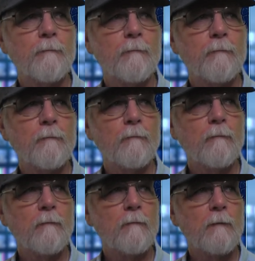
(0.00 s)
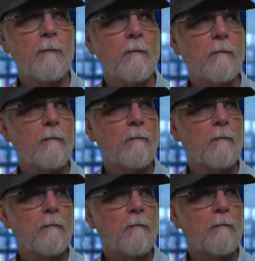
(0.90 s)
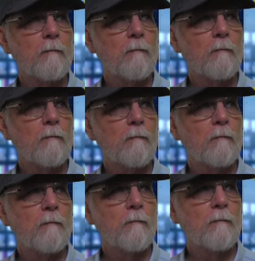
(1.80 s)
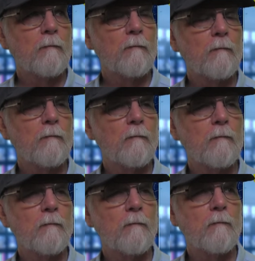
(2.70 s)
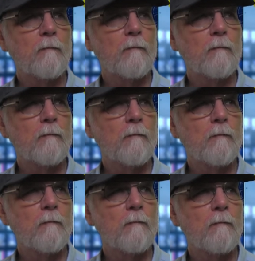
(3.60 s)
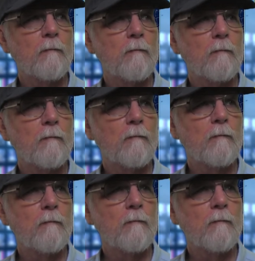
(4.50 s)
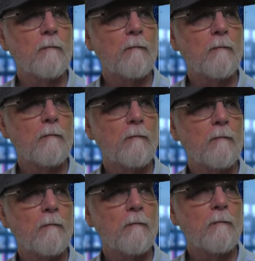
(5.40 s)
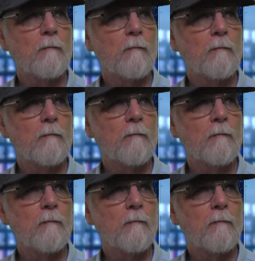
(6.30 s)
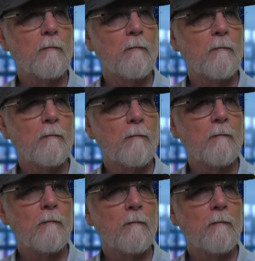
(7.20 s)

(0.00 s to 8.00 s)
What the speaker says: (silent)